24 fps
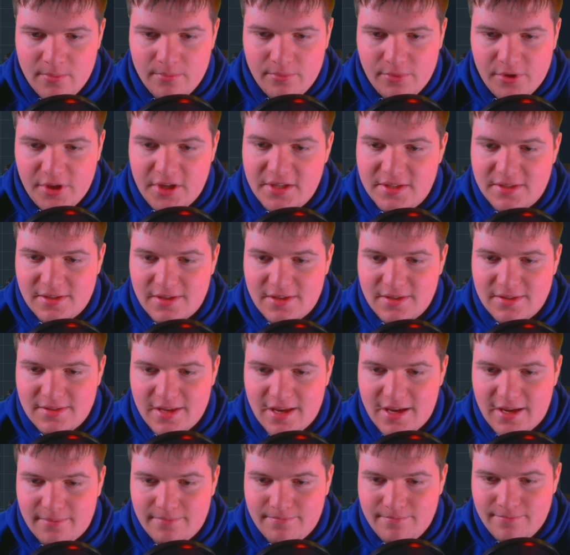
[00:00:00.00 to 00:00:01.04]
place, because
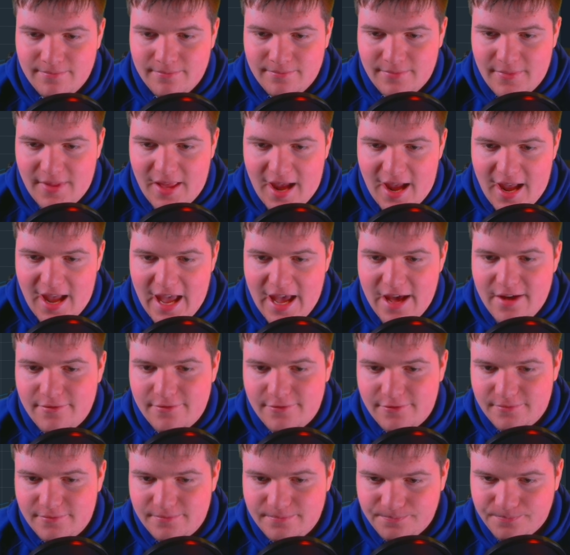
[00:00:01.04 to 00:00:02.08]
like I
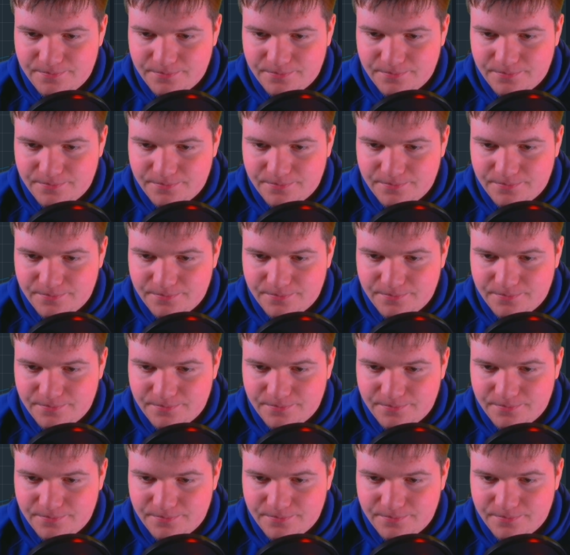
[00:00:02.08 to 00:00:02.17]
have